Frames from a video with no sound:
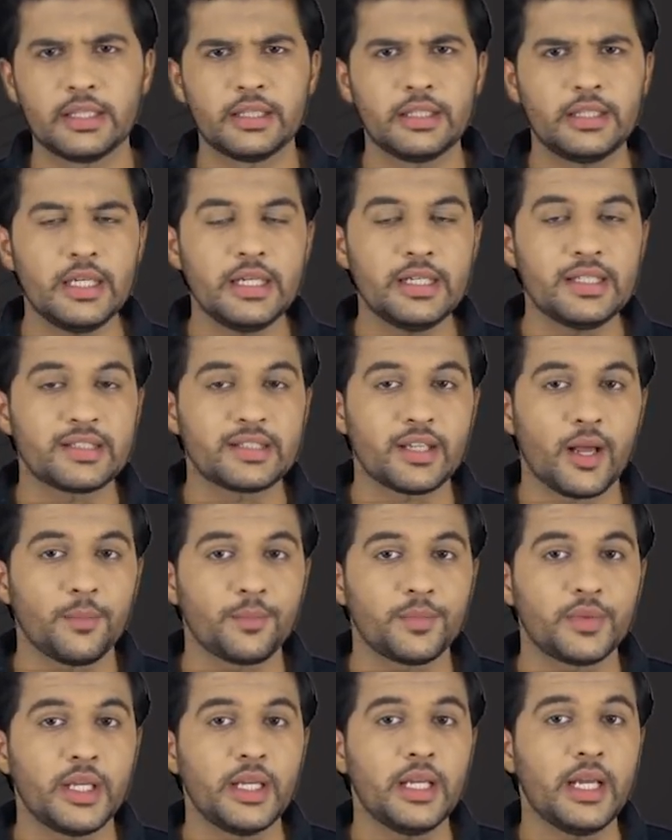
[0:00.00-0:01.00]
there is
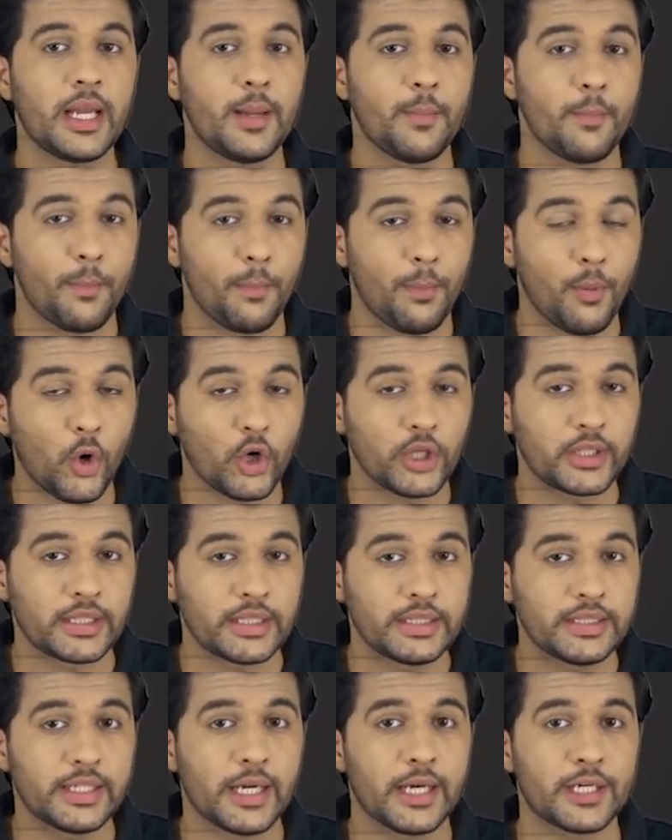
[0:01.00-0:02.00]
something
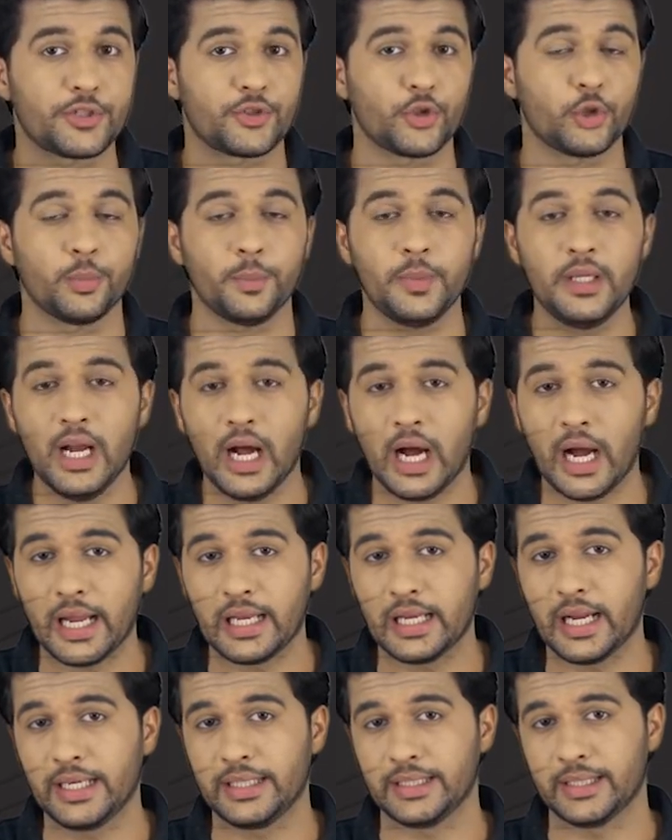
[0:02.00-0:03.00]
important that should be
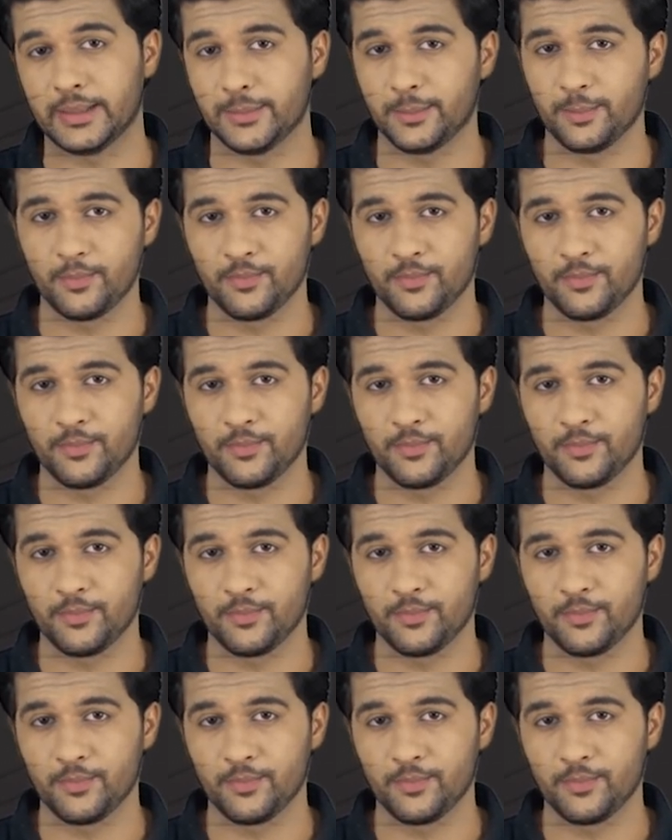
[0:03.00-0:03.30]
highlighted.